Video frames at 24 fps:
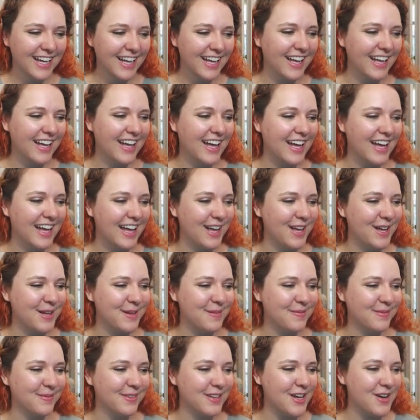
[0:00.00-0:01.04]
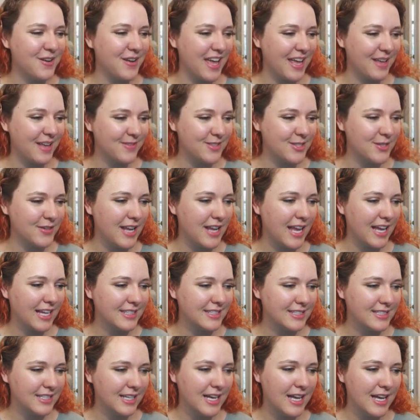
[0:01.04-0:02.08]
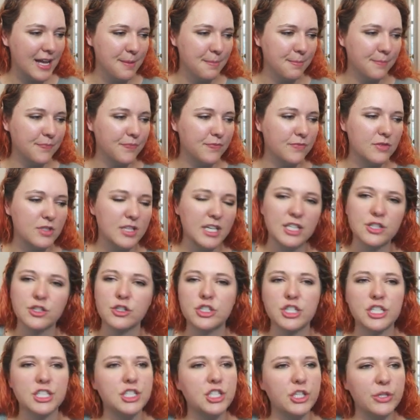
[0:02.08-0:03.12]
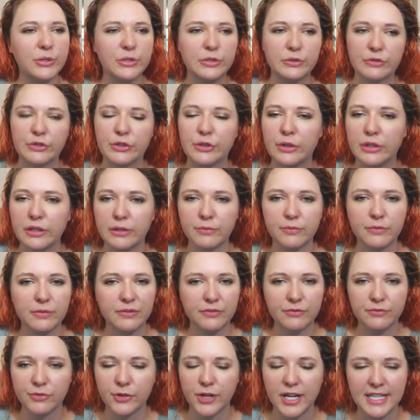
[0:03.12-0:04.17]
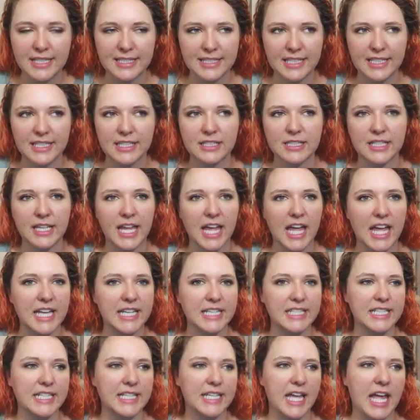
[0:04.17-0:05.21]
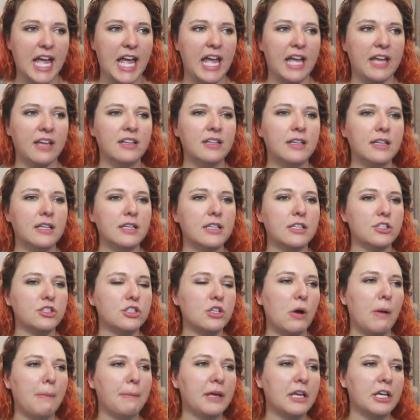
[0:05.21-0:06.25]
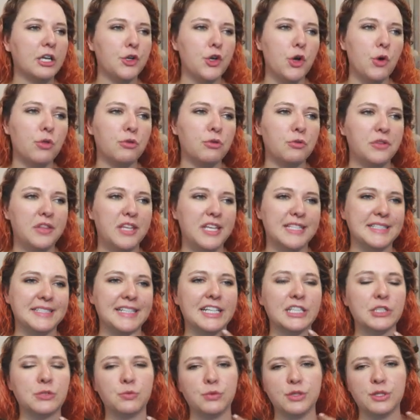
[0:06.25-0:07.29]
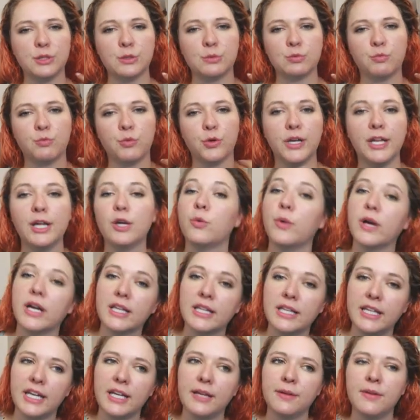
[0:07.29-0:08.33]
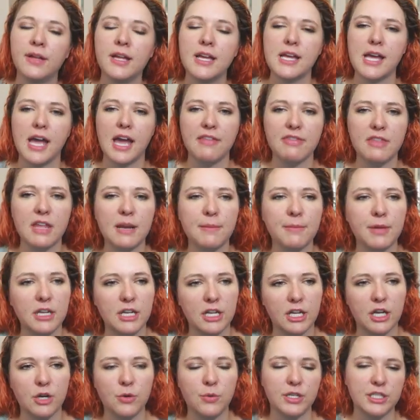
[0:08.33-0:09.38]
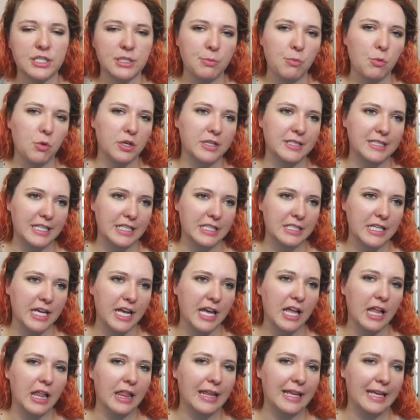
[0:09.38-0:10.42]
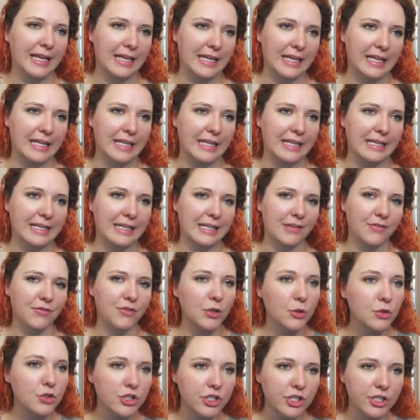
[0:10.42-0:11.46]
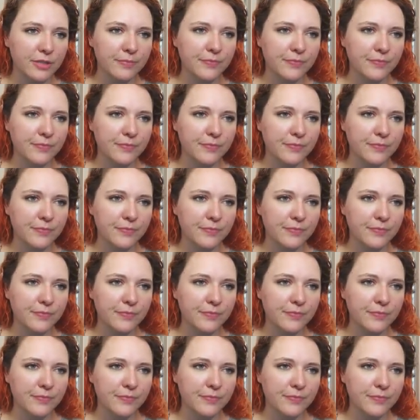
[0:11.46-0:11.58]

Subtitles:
Okay, so next, these are just useful phrases again today. So I'm going to go through these next ones pretty quickly, and then I'm going to go into more detail in the future.